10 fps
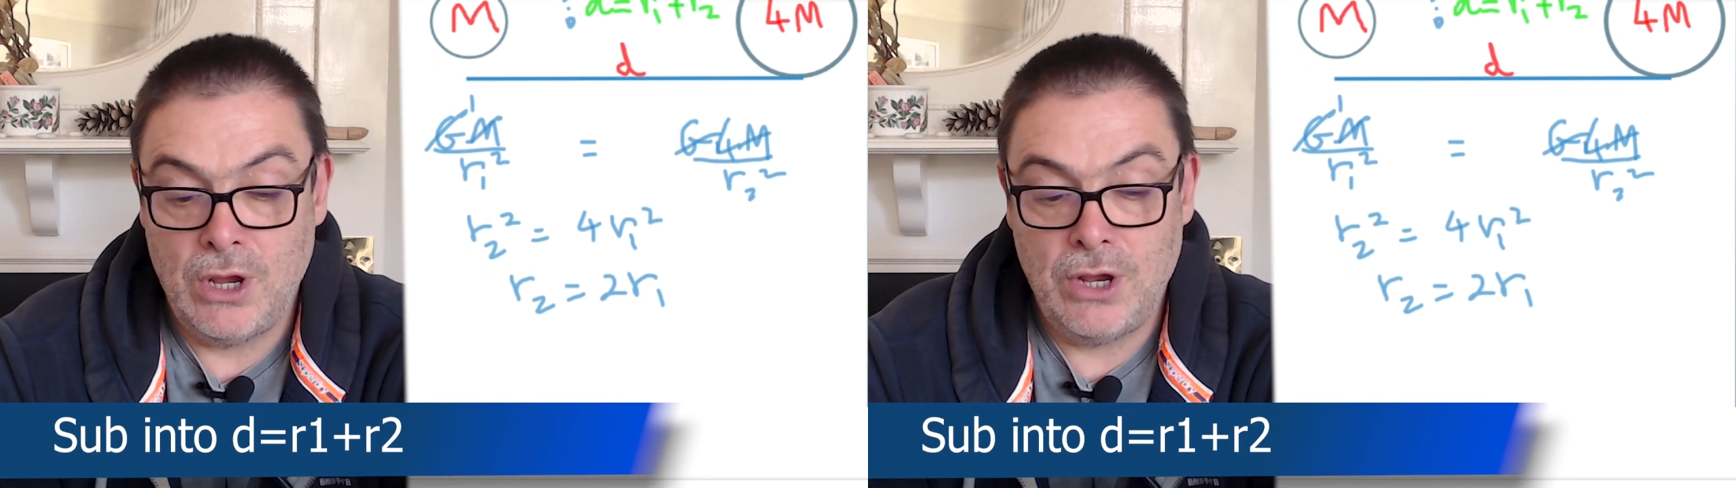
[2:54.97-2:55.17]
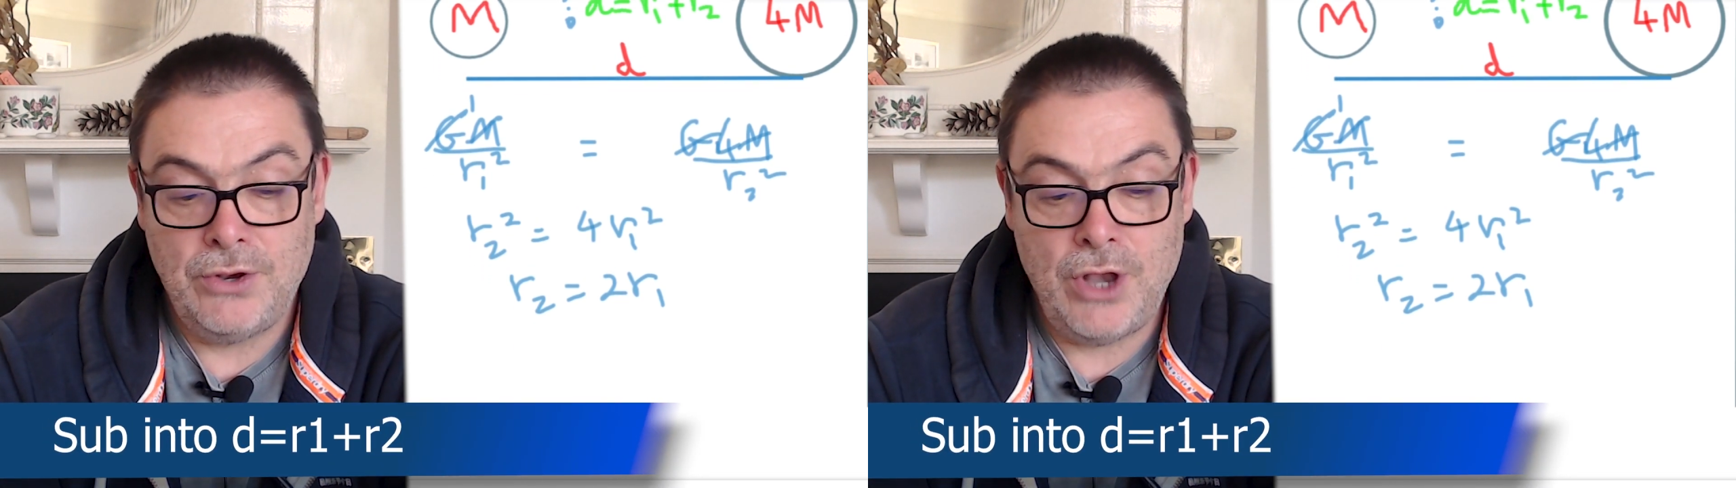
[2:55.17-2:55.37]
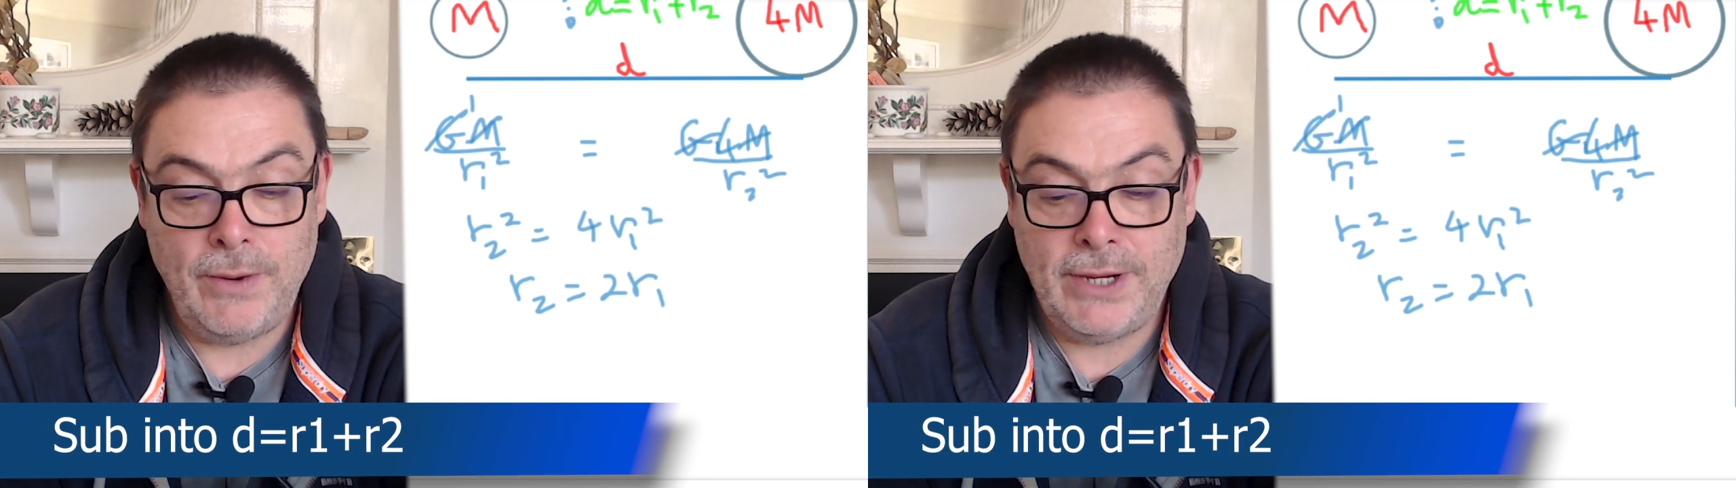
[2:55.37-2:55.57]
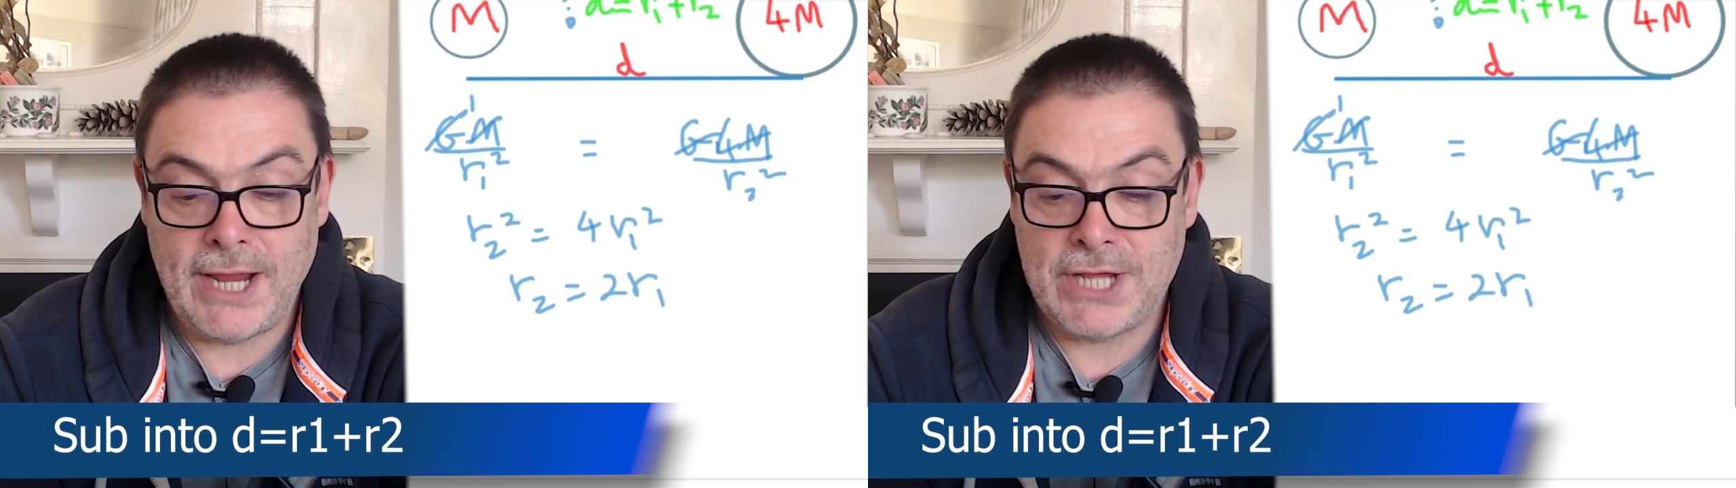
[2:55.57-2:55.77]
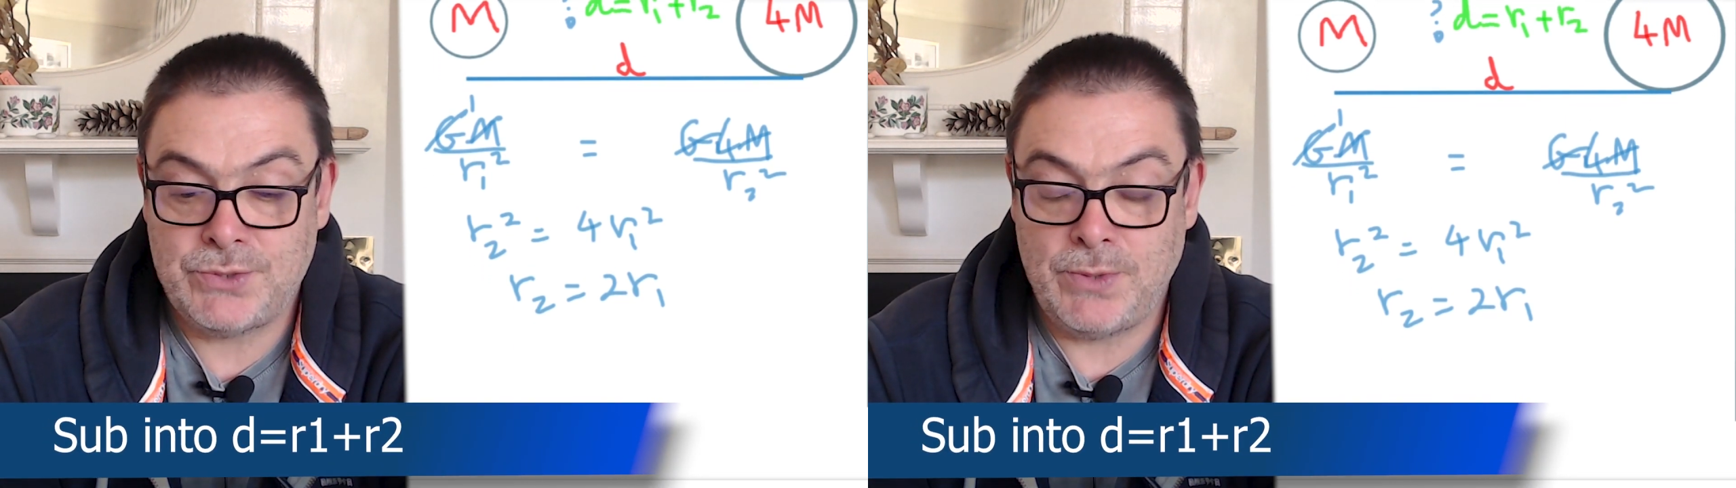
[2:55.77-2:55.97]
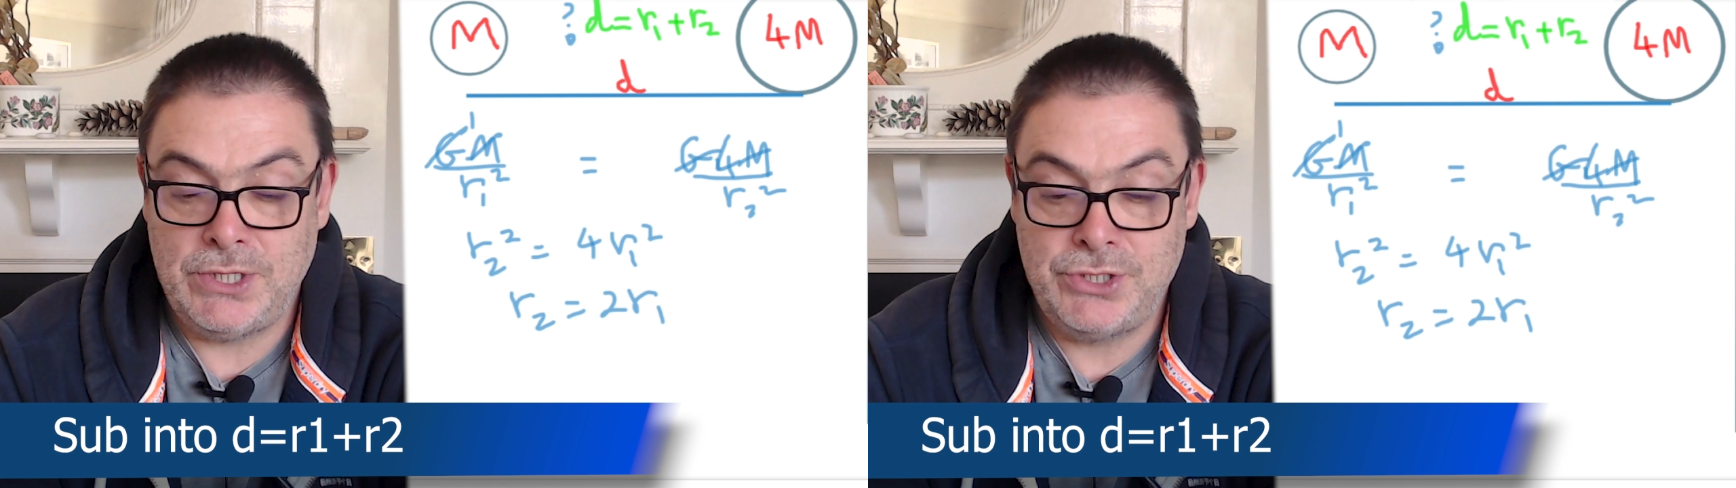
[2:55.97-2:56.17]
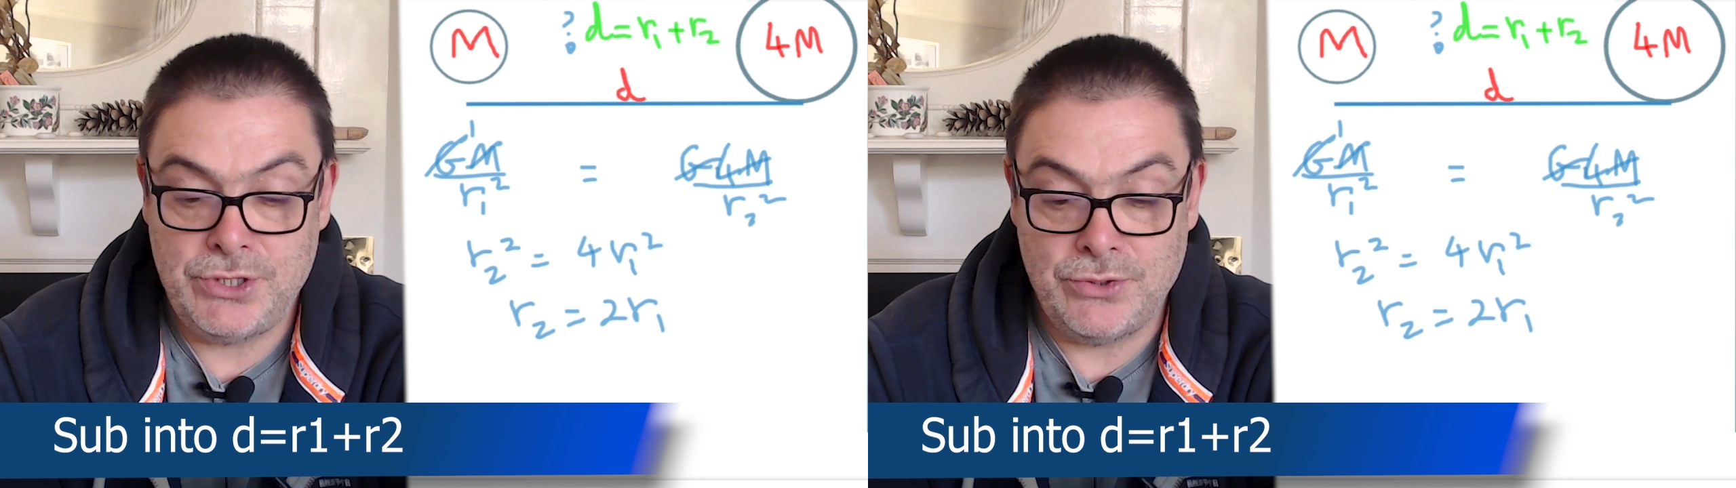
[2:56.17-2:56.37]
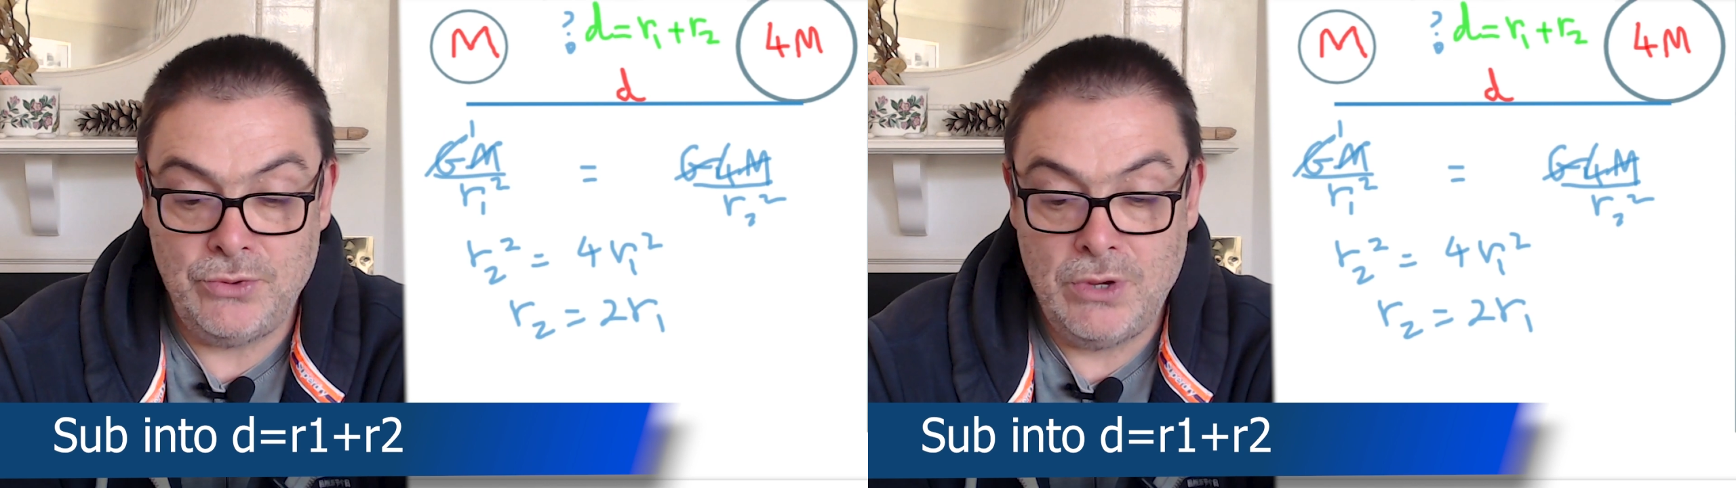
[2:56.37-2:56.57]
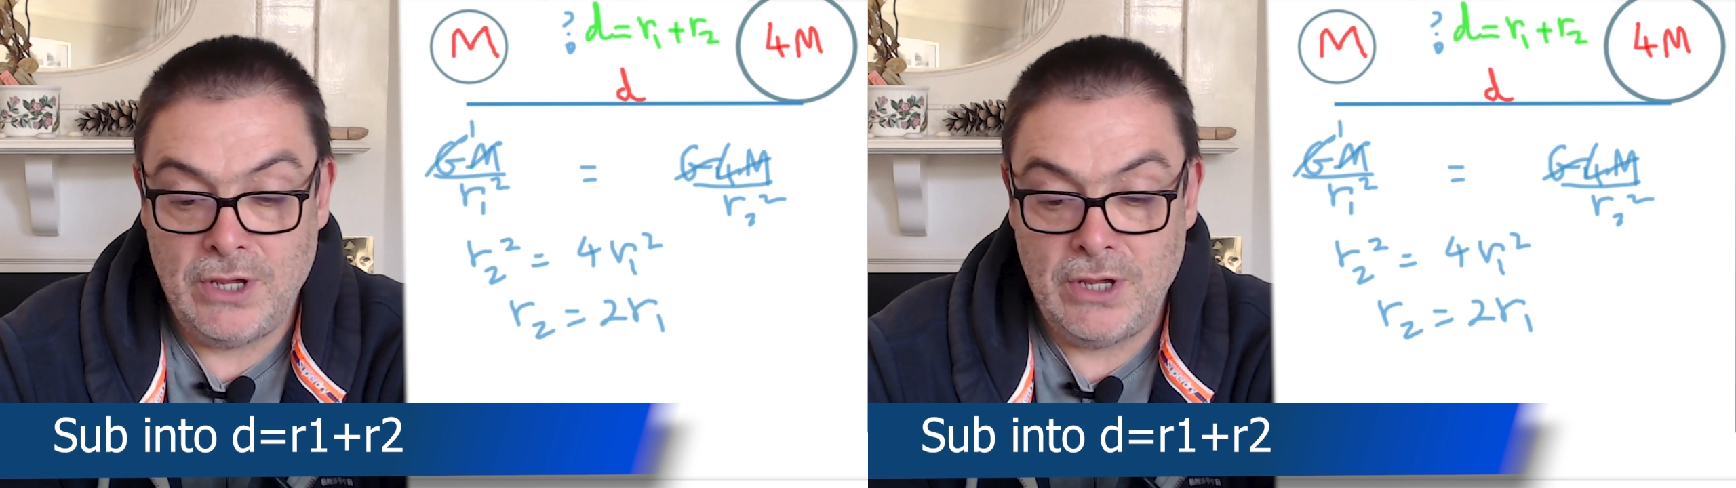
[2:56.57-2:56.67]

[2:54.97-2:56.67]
knowing as we do